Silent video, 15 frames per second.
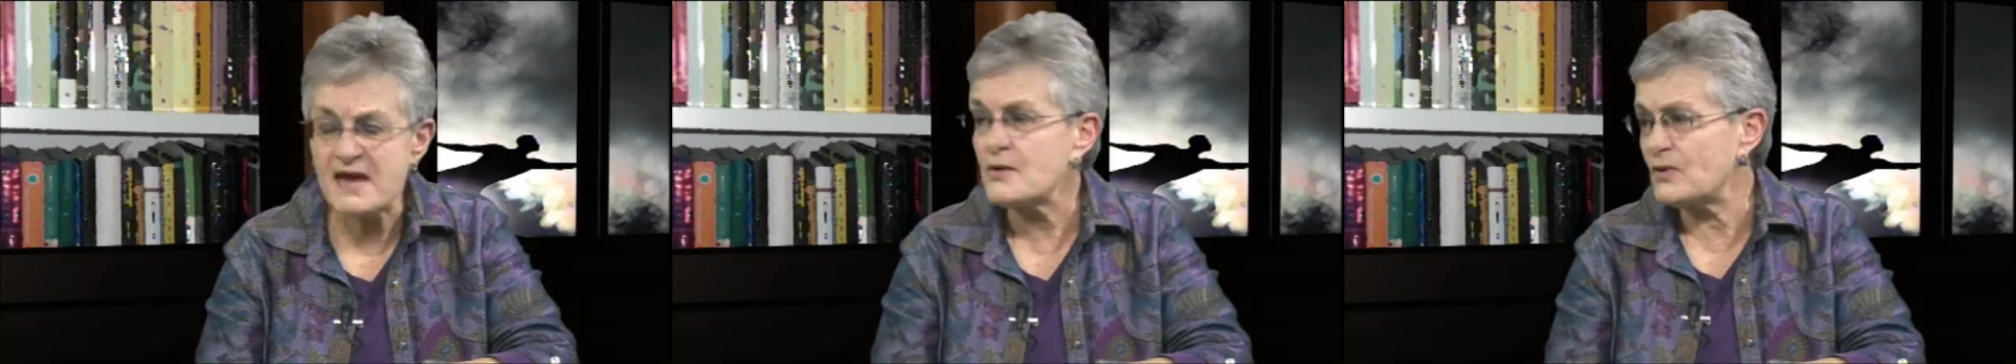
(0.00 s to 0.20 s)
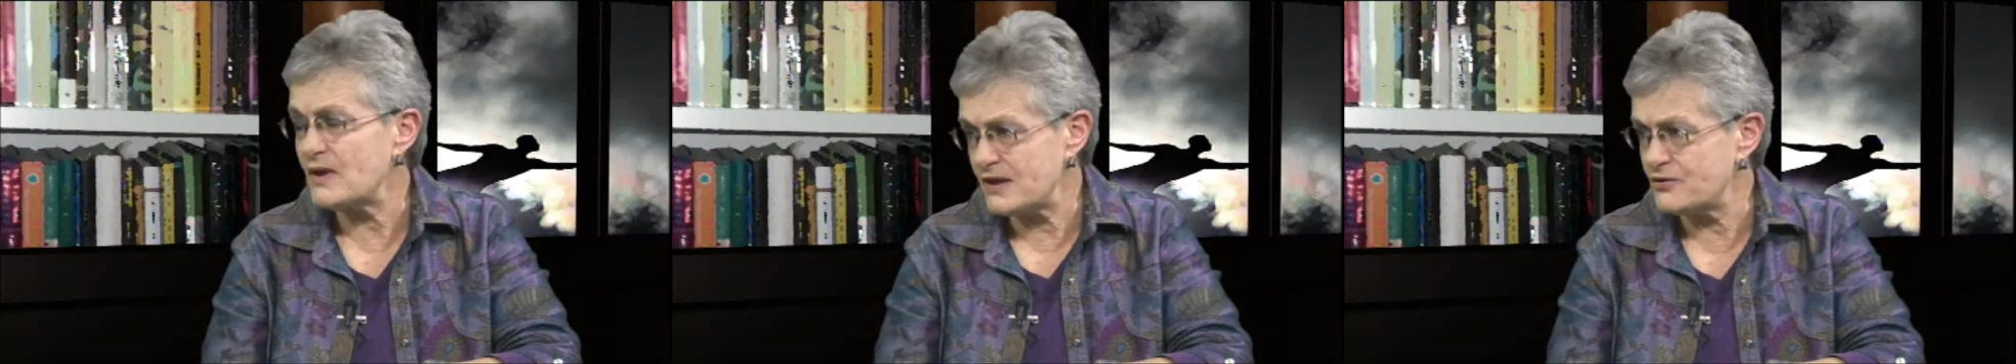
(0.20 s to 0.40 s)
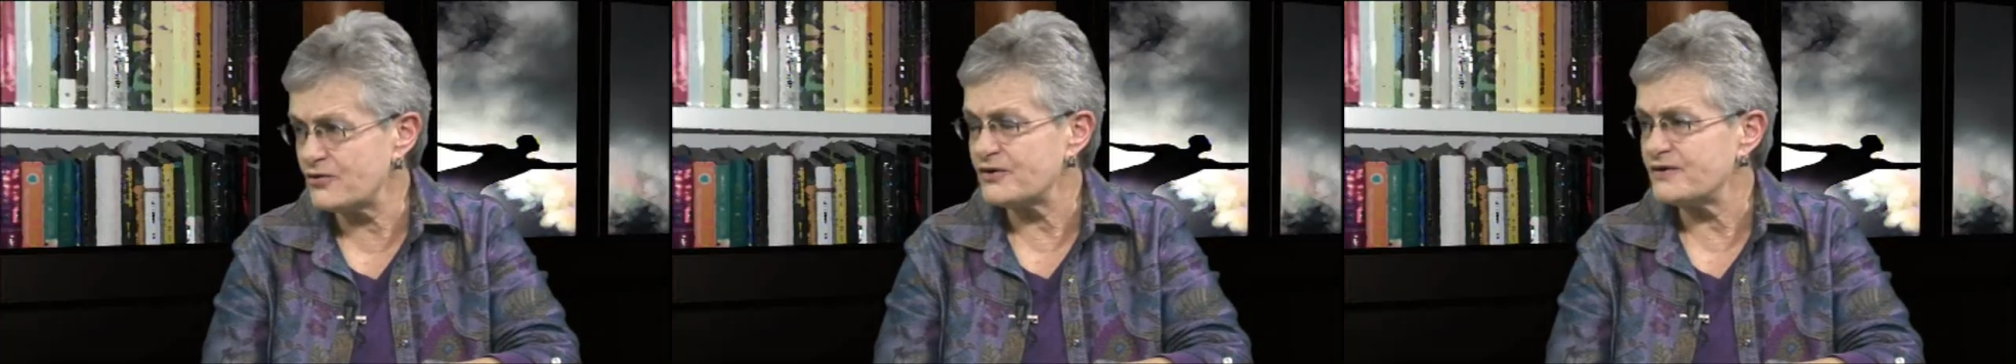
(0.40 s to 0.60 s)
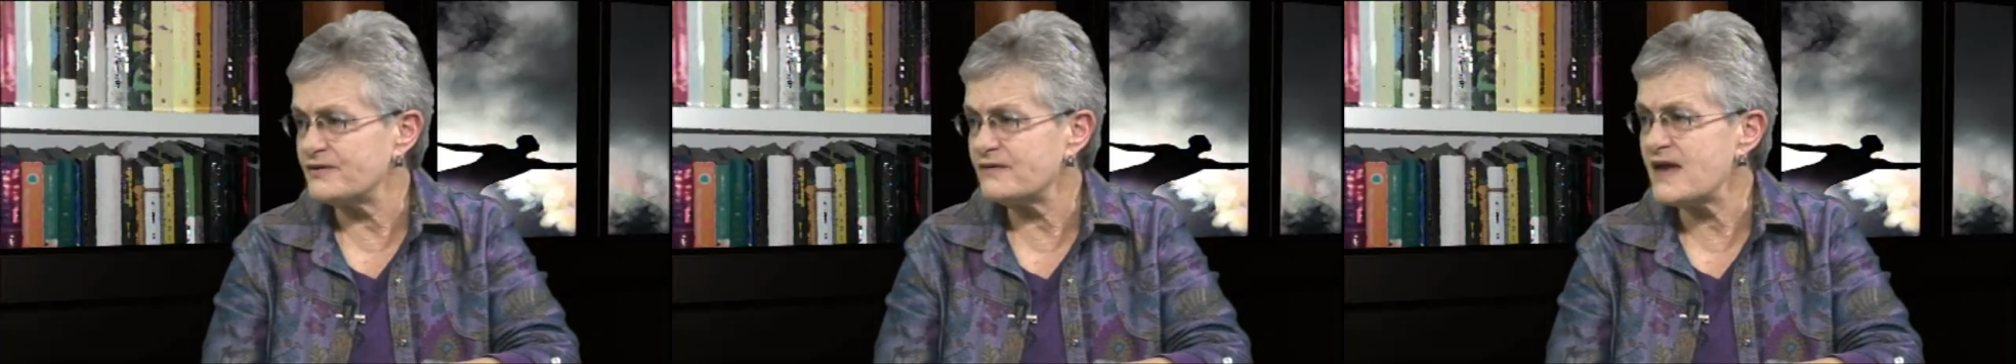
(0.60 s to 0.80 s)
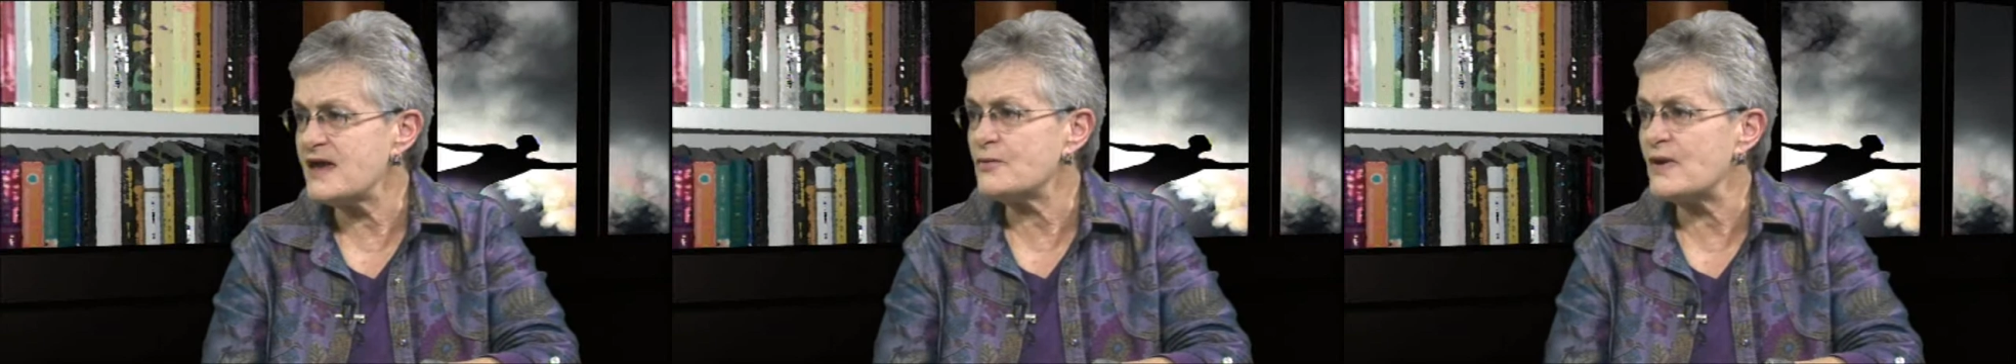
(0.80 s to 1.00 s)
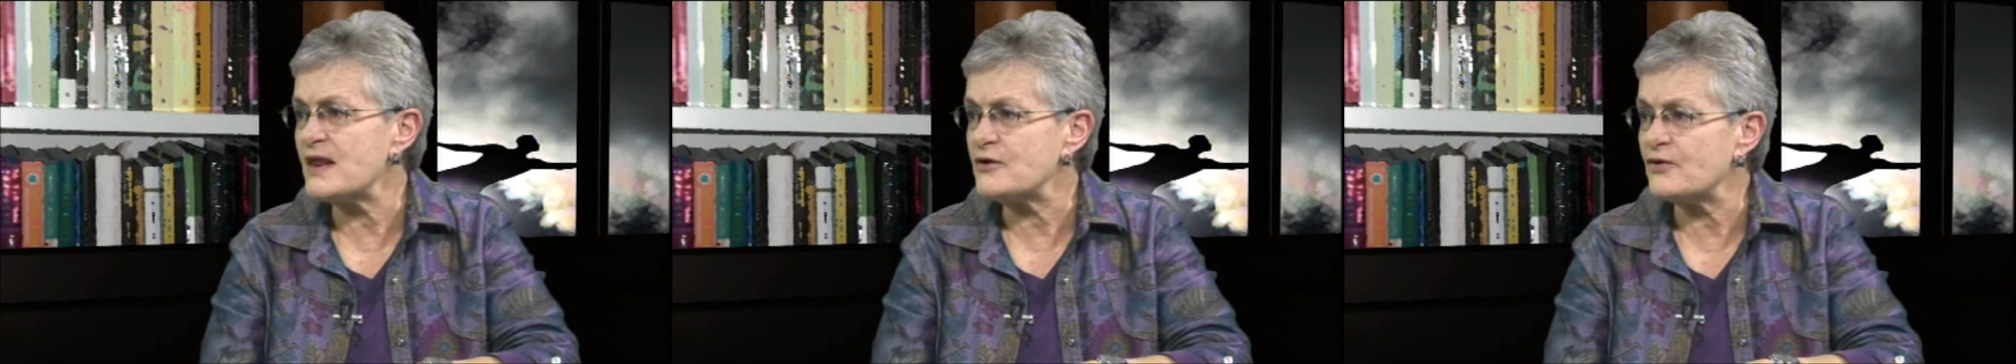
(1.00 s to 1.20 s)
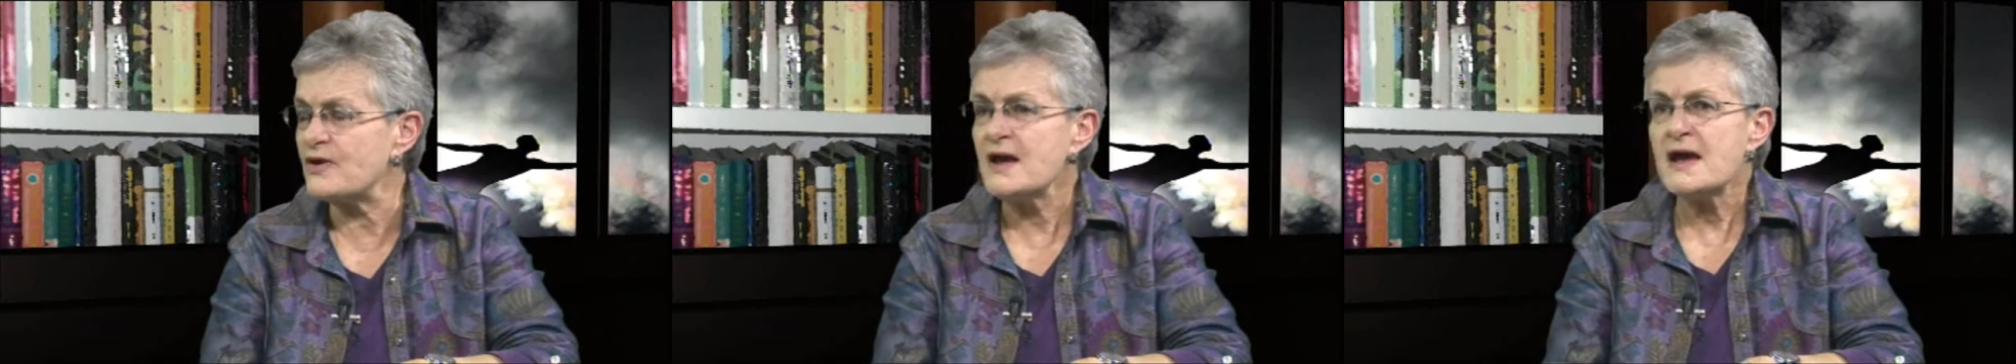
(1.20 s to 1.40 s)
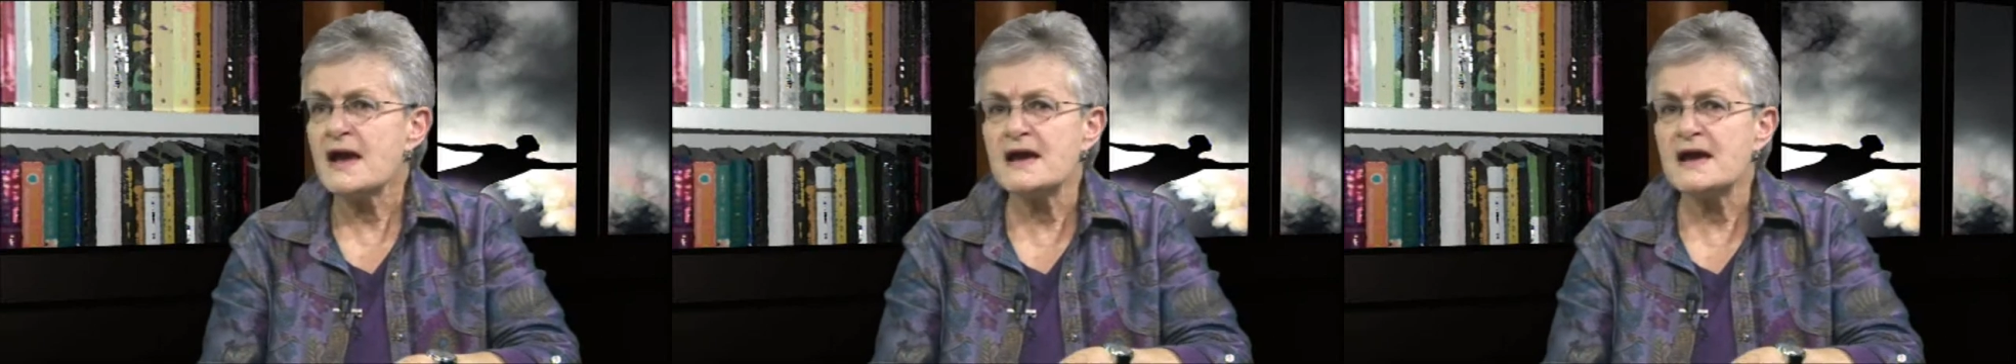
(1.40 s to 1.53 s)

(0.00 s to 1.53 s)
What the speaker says: equally good. Equally good.